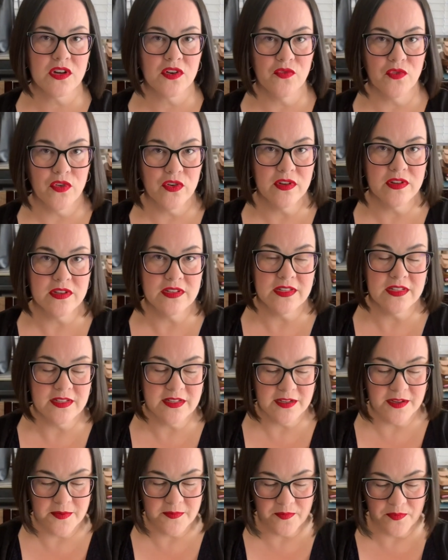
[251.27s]
converter
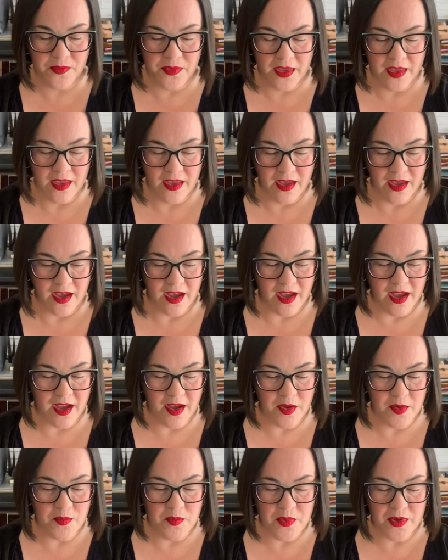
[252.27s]
system.
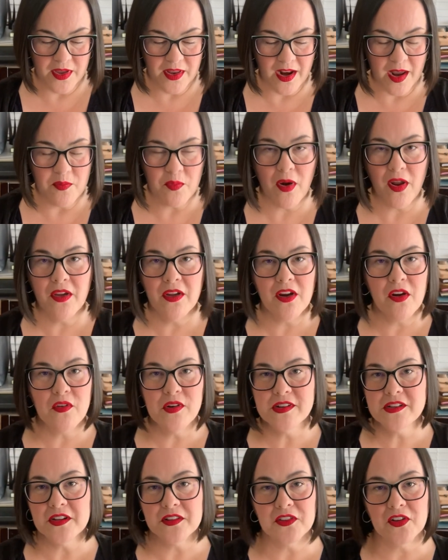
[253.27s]
But I probably
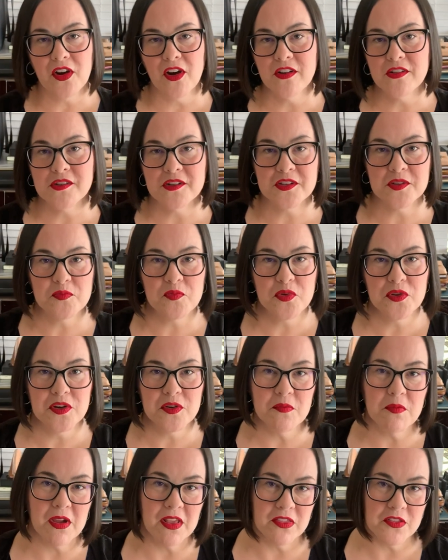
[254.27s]
already took the cartridge and put it
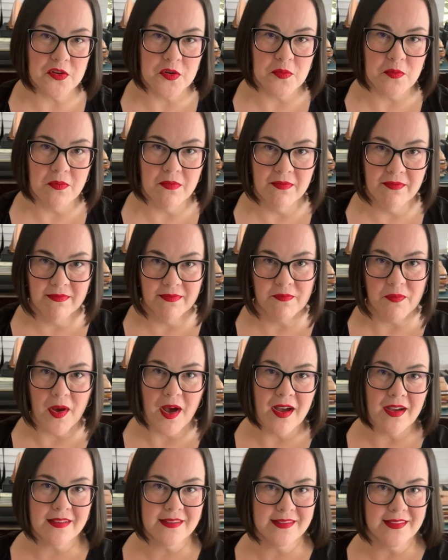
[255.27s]
in my little
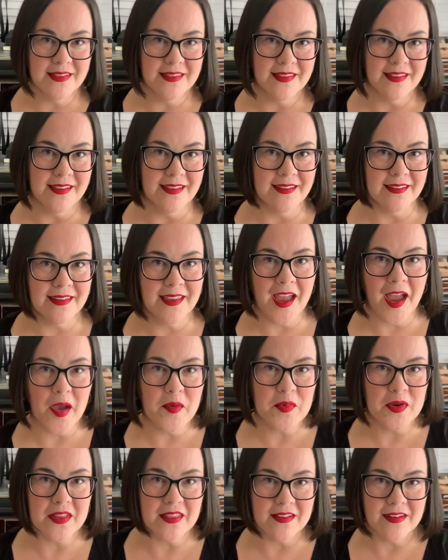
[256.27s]
box in the
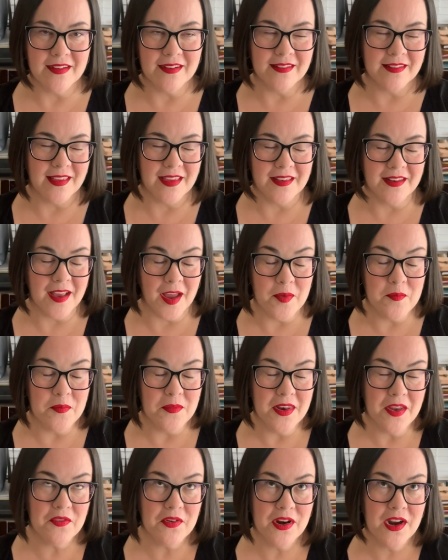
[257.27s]
cabinet there that I'm
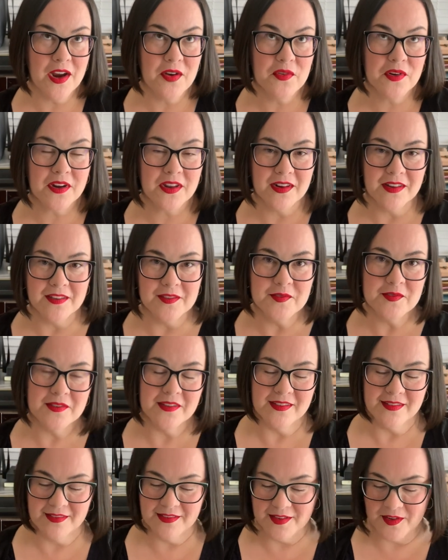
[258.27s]
never ever gonna use
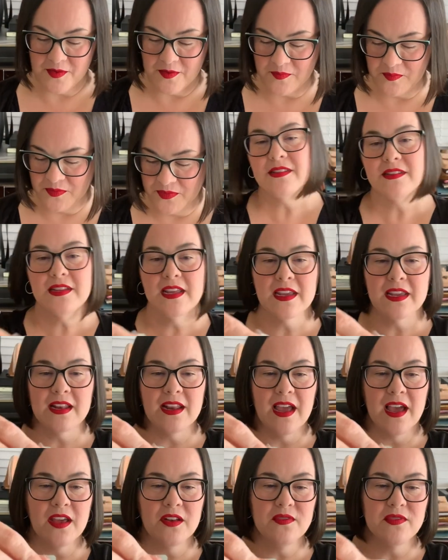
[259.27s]
it. So take it
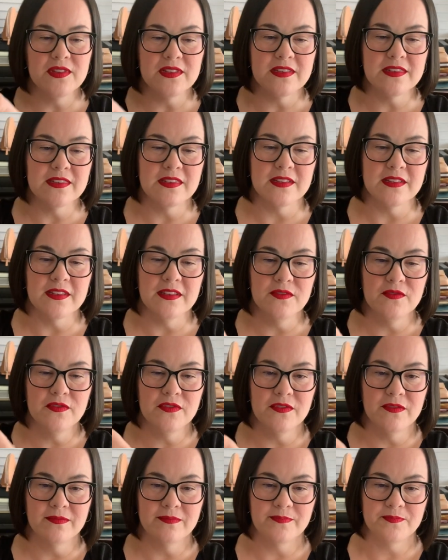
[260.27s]
out of the sleeve,
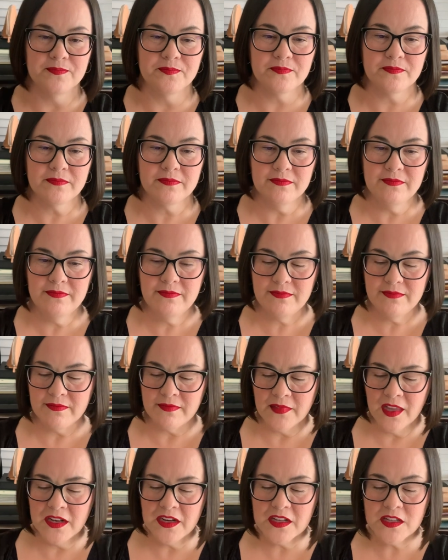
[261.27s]

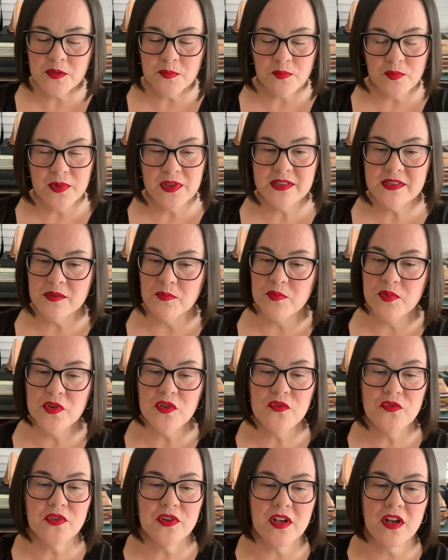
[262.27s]
and it's a
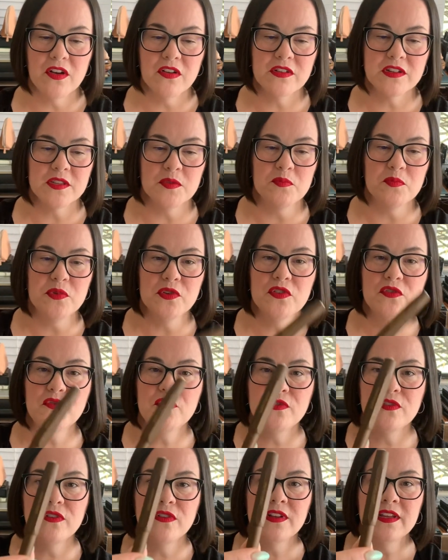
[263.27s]
beautiful color. It's a
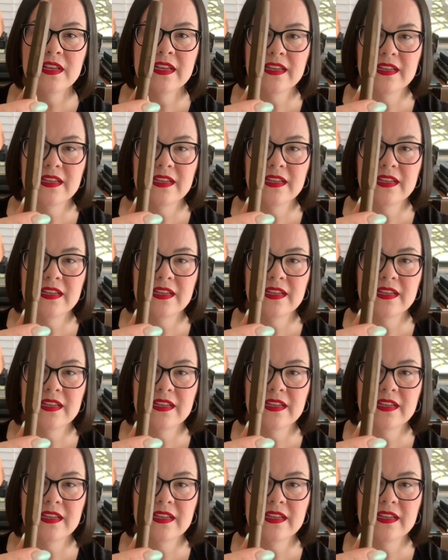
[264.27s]
beautiful,